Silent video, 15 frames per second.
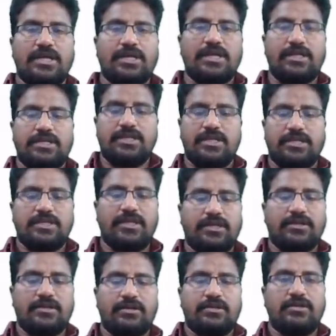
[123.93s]
I'll take
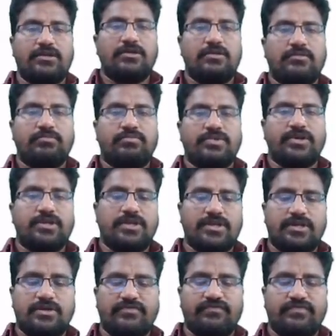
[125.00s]
here print
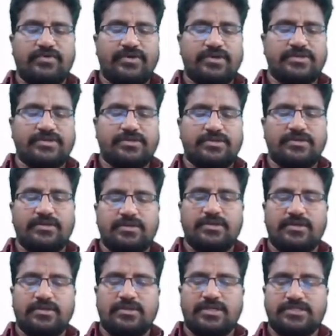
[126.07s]
of
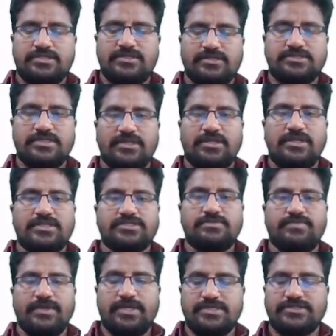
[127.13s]
just a single
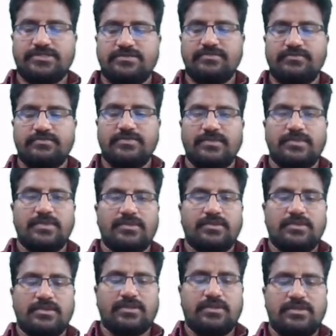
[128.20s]
space.
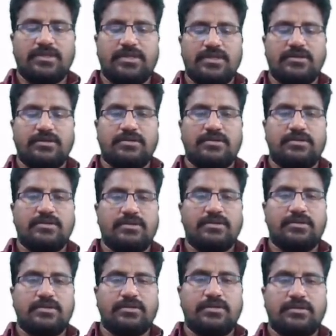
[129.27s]
Then
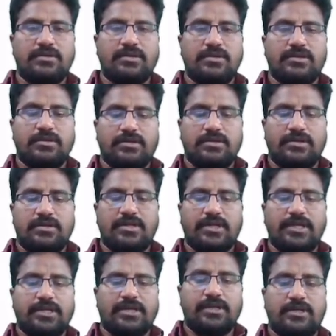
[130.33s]

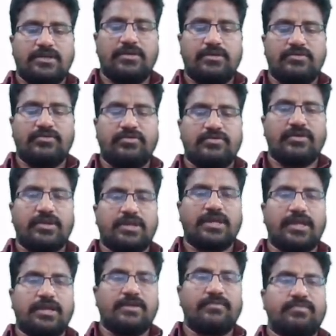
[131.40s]
again
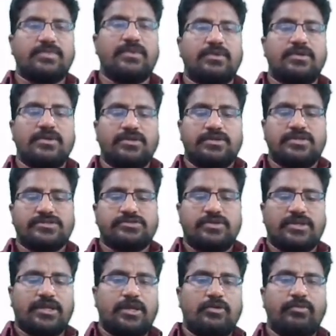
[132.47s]
k. So
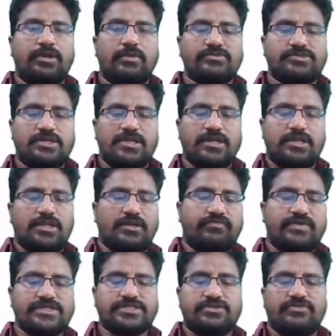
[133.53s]
k how many times iterating?
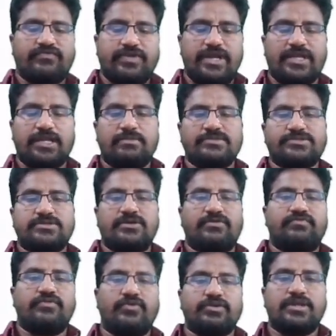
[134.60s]
First 5 times,
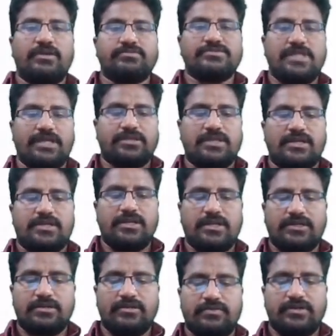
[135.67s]
4 times, like that,
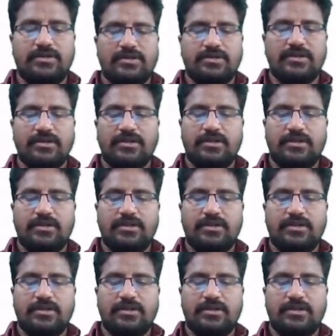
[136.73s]
right? 1